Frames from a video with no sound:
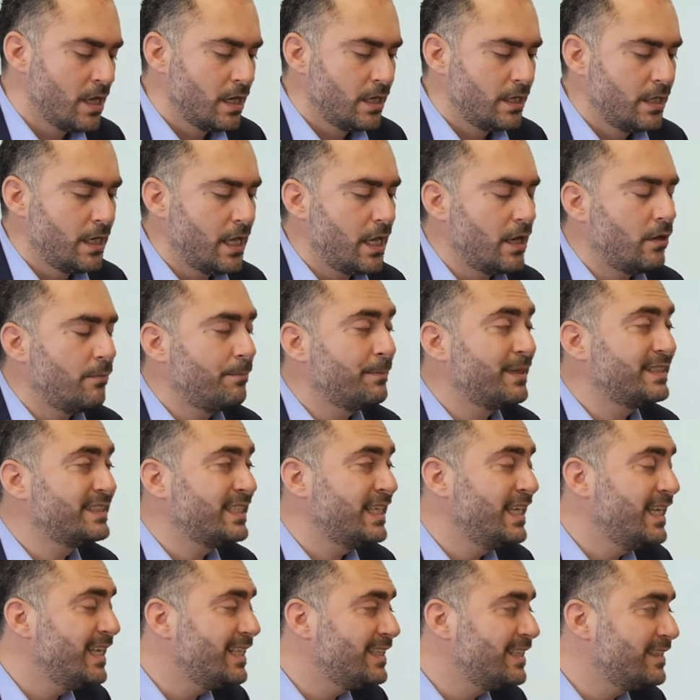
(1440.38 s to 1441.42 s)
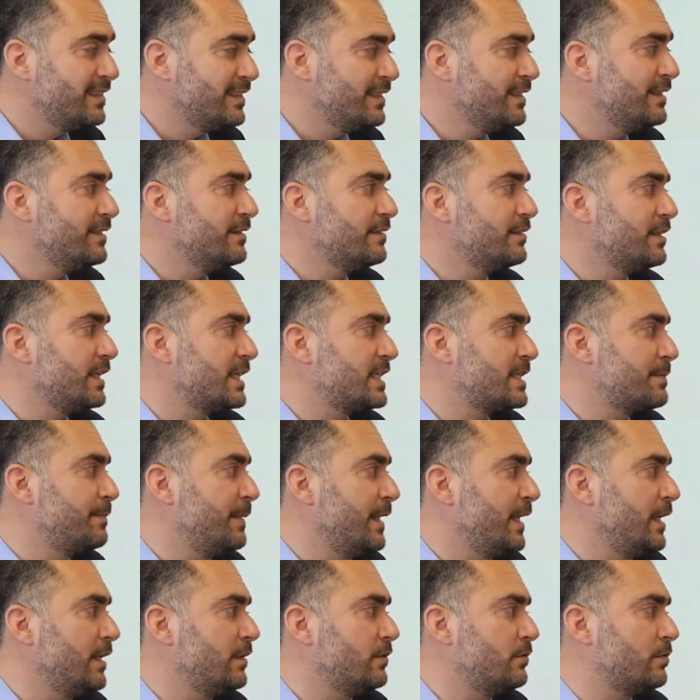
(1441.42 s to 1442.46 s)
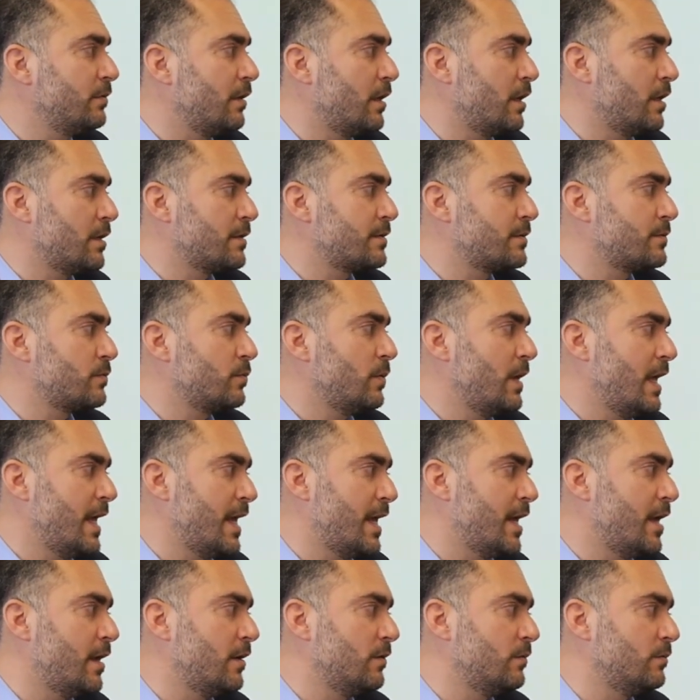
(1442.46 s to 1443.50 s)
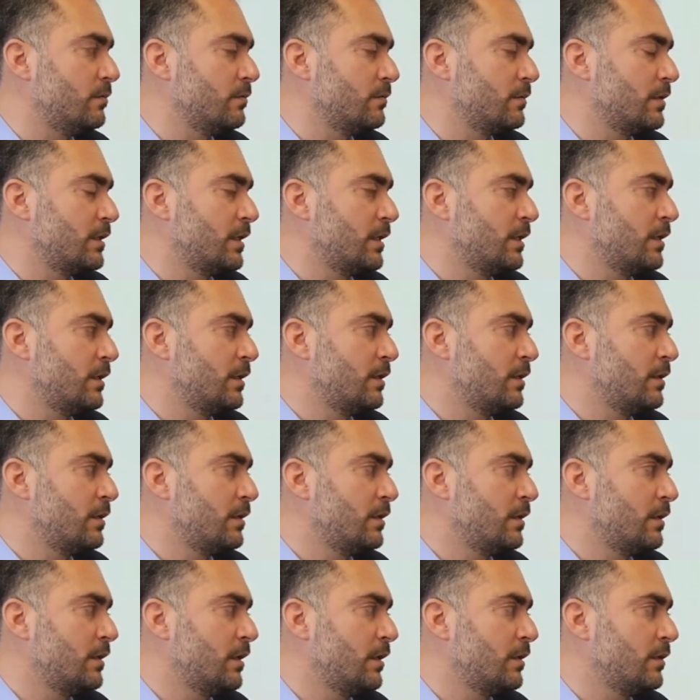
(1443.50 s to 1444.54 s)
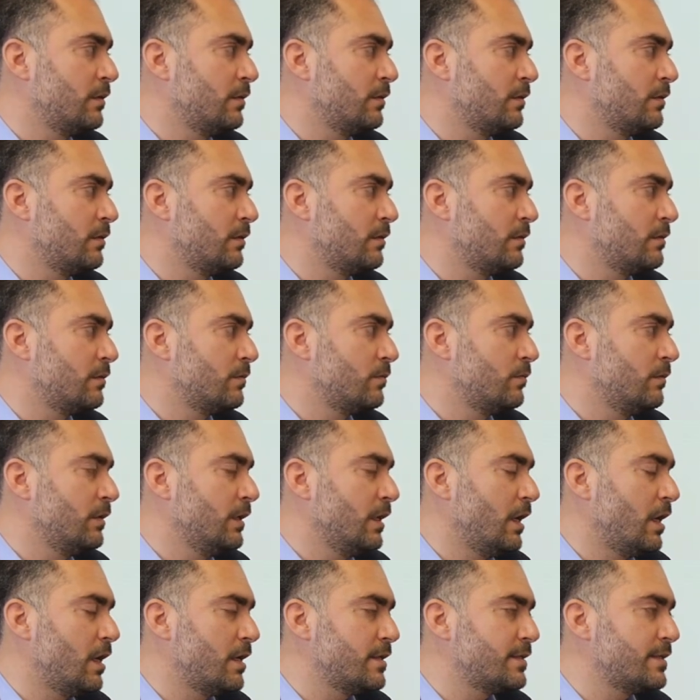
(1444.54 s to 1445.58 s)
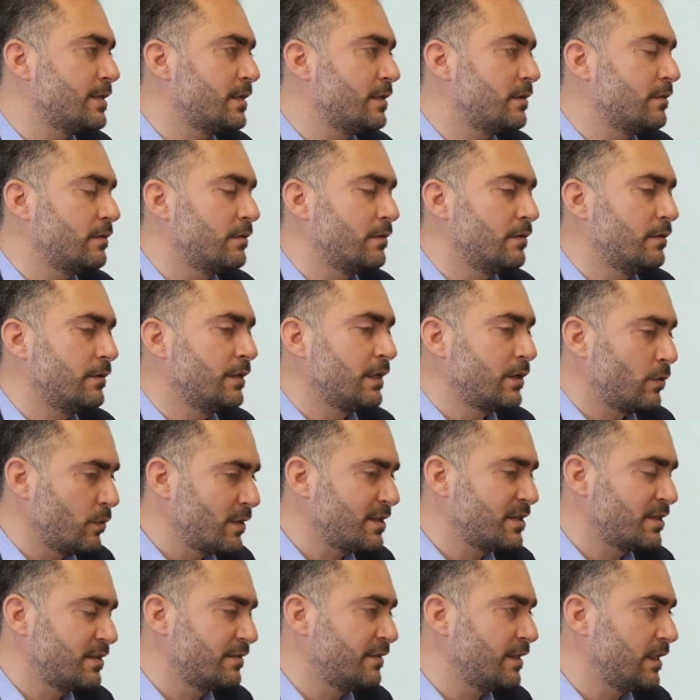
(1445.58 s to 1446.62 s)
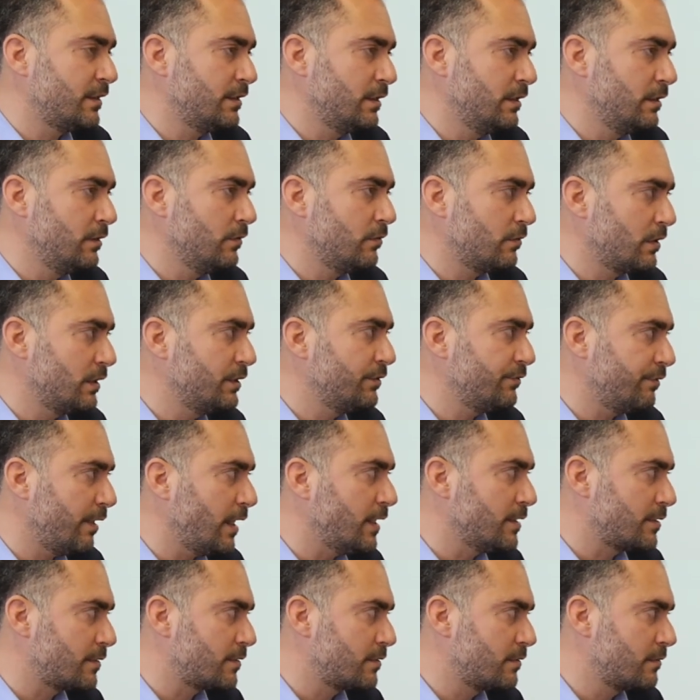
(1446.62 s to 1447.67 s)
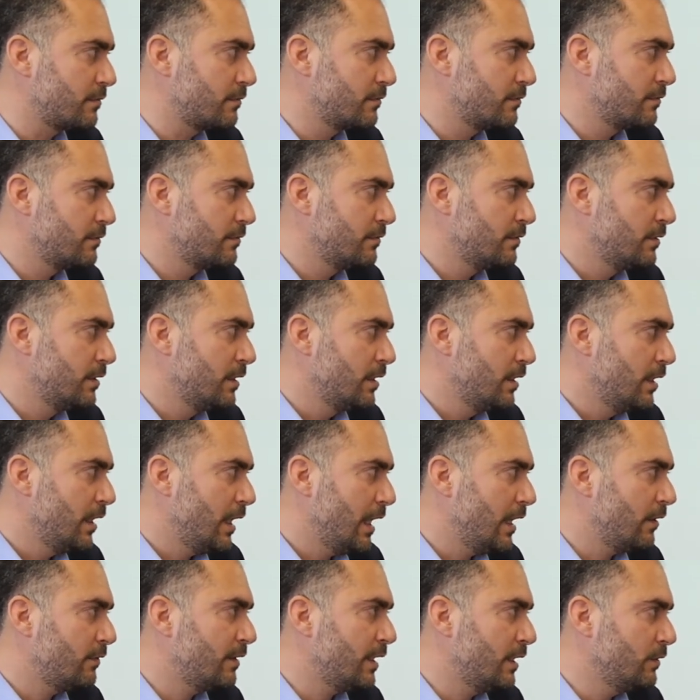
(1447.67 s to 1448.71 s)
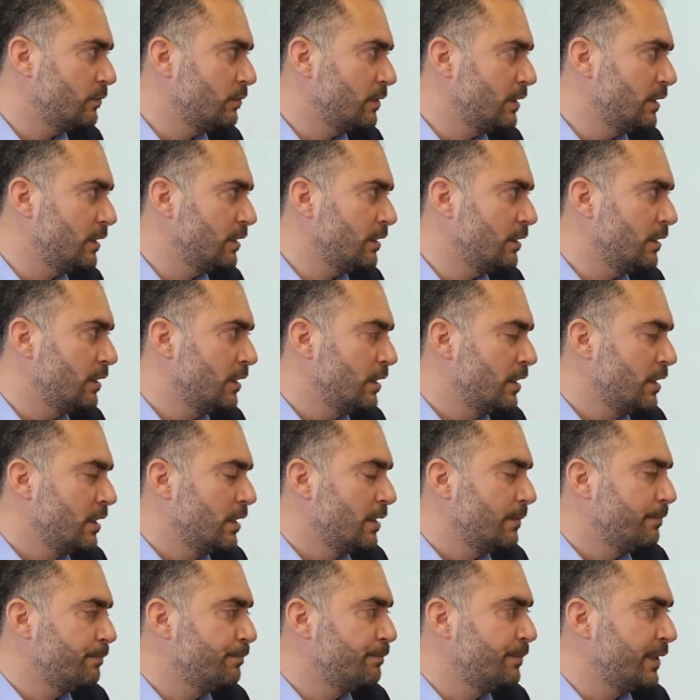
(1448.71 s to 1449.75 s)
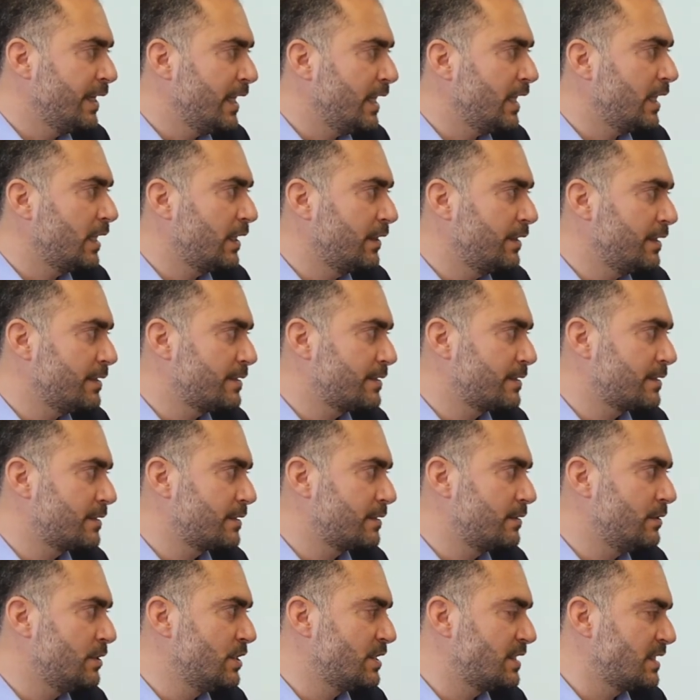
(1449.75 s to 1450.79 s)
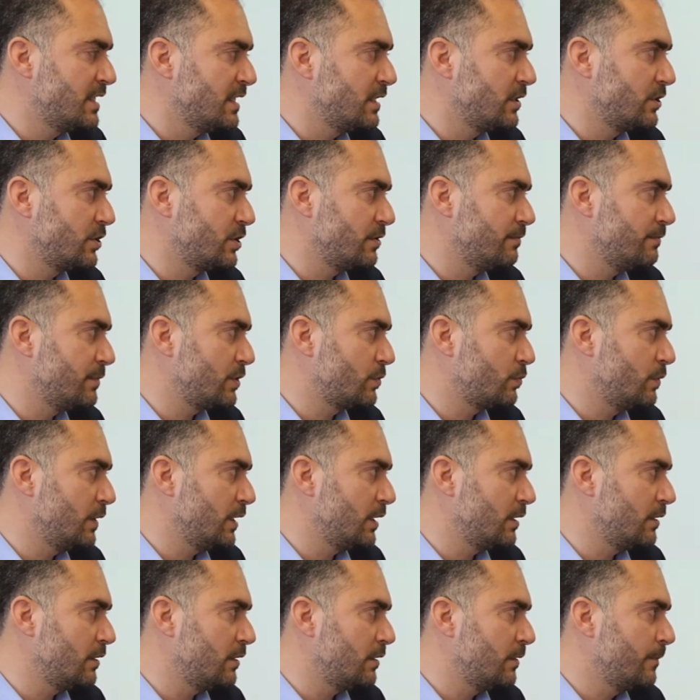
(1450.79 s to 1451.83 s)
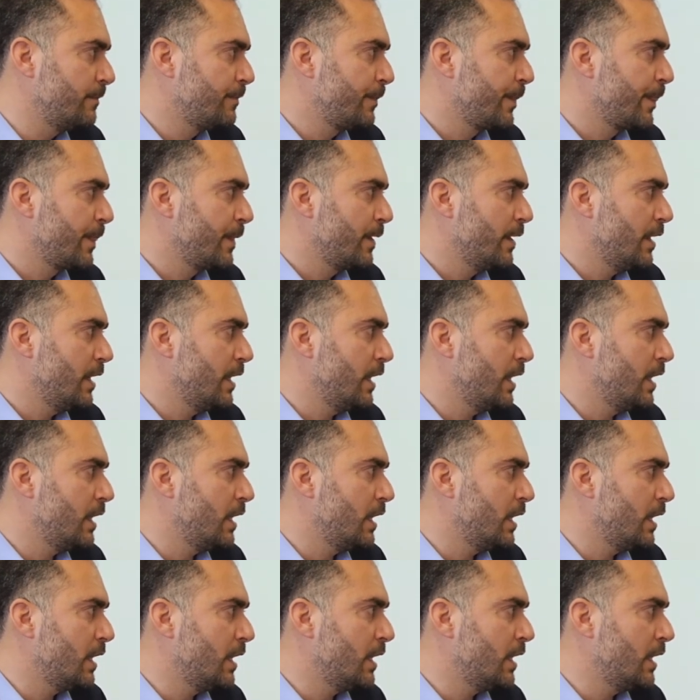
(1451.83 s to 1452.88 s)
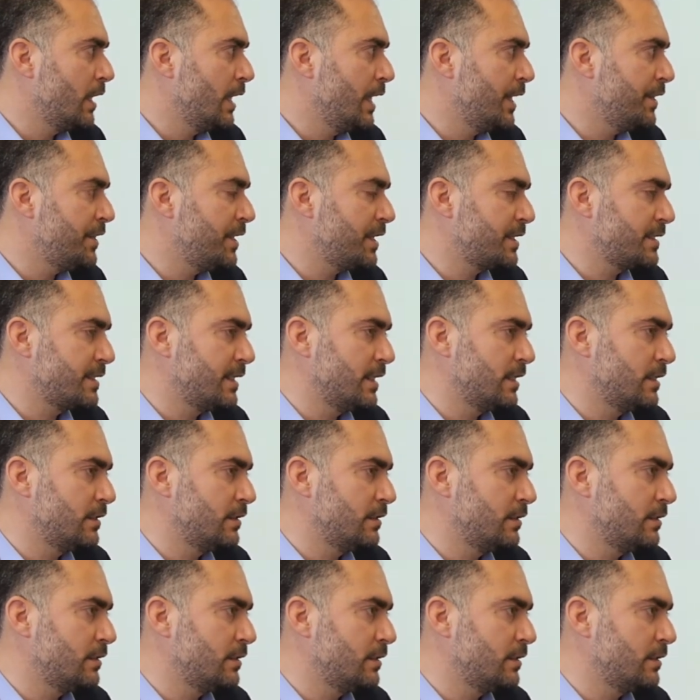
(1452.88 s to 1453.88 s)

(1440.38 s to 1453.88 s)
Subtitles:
Now, but he didn't explain to us how can we answer the question that he already raised. How can we break this distinction between ethics and